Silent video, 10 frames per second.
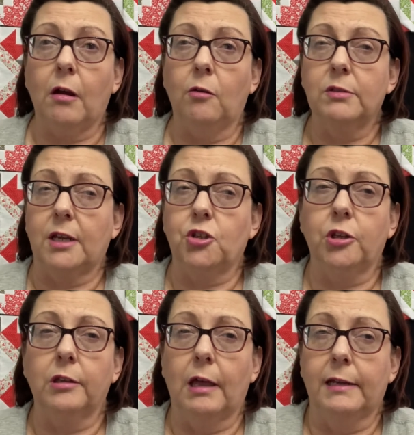I was
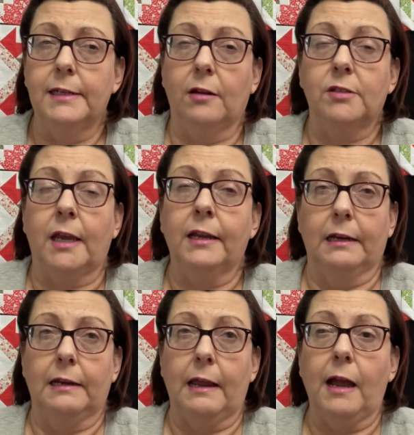actually laying down
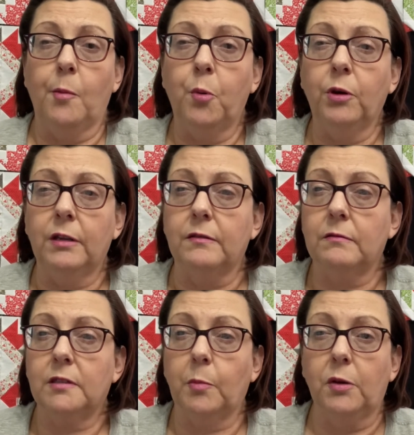taking a nap when it
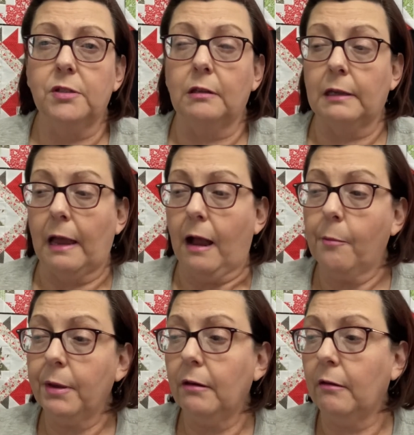supposedly
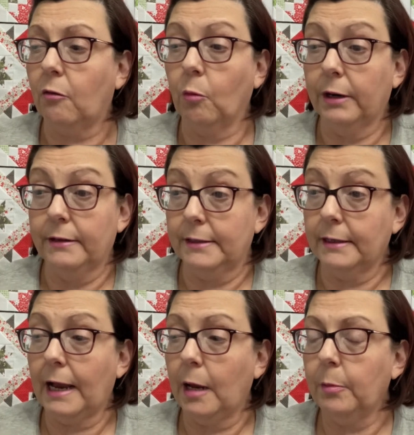happened or when it did
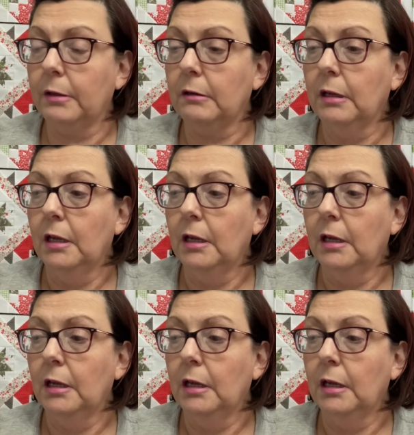happen.